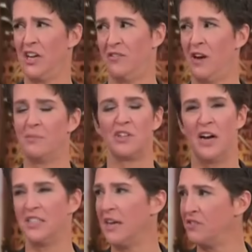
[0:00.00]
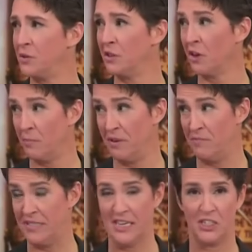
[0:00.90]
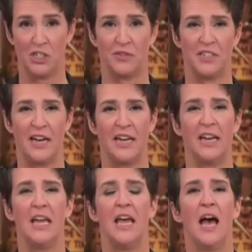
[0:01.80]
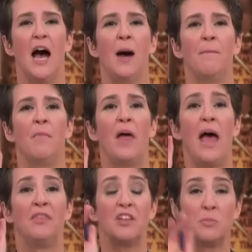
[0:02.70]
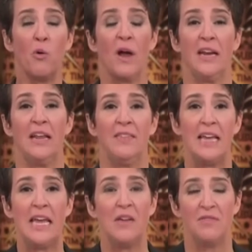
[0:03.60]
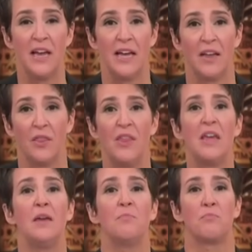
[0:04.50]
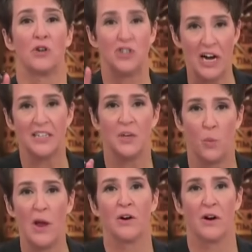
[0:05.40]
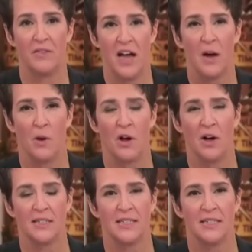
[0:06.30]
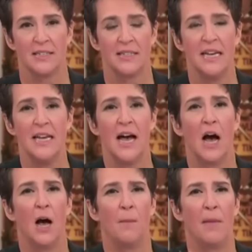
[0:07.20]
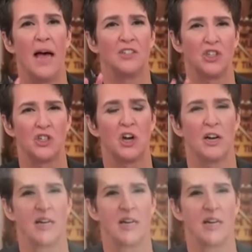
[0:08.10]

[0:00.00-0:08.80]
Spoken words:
Sorry. I'm sorry. I just have to do a little bit of business just for a second. At this point in the evening, the projected winner of the Iowa caucuses has just started